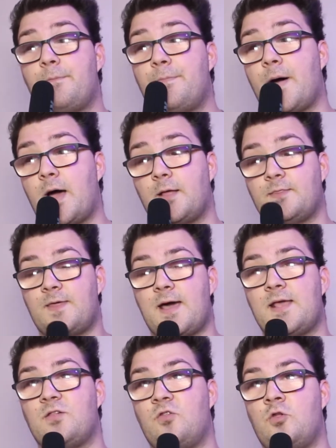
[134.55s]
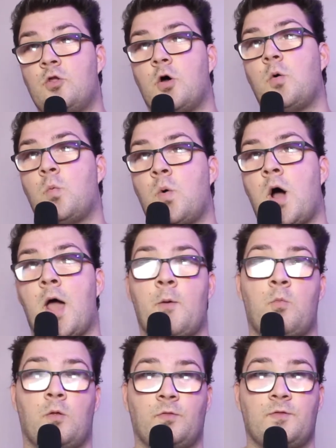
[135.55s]
but that is not what I
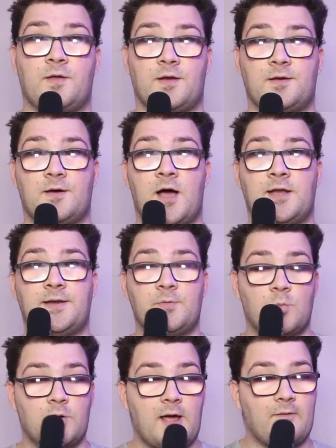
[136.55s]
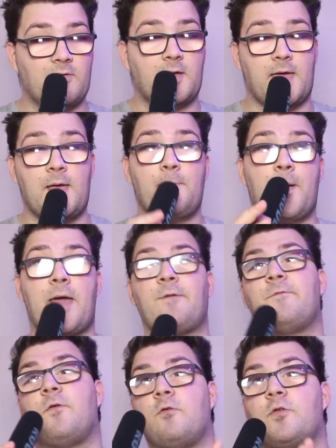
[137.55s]
wanted. I didn't want to have to keep
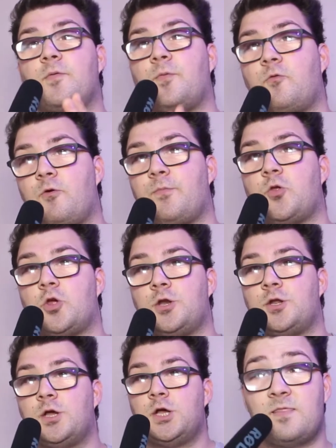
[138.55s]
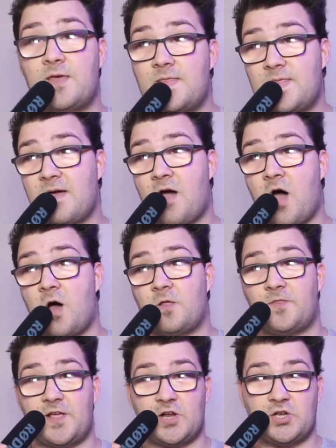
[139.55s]
paying for a subscription. Then there
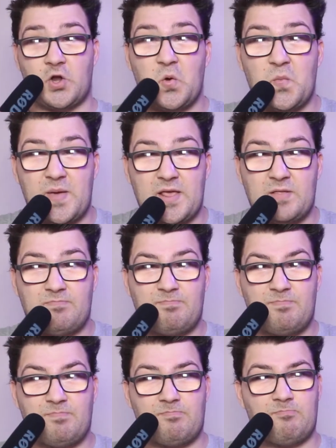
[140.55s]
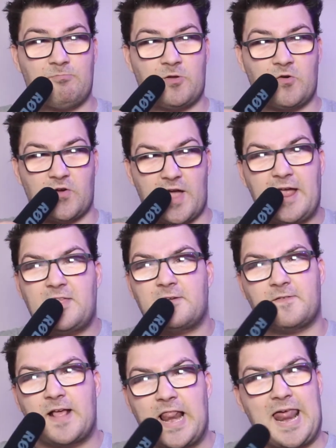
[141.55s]
are the Adobe
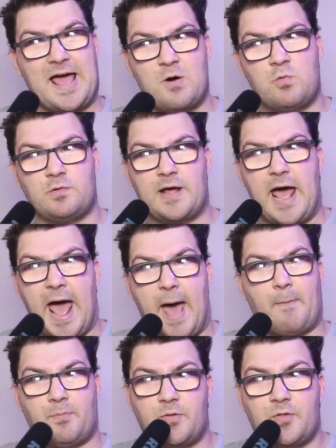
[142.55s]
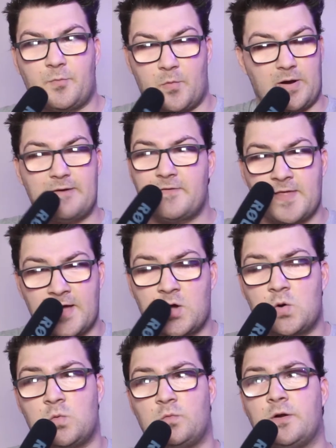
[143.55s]
Creative Cloud apps, whatever they're
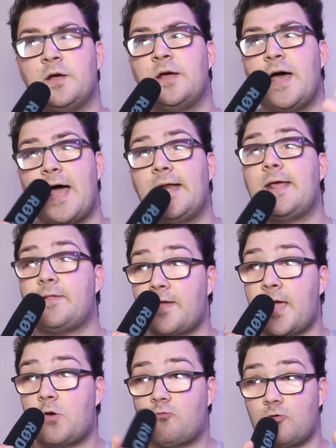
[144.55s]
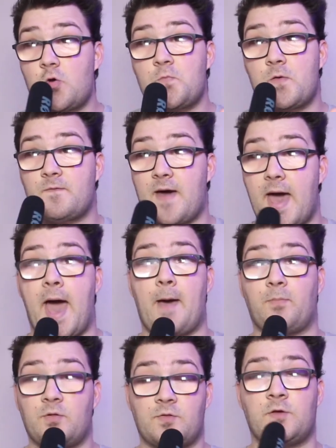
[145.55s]
called. And it is a group of
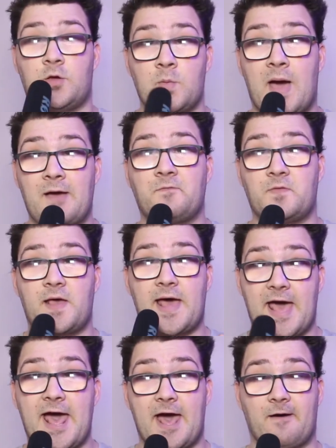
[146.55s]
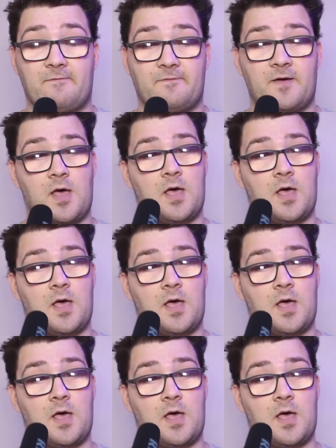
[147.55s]
apps that you have to have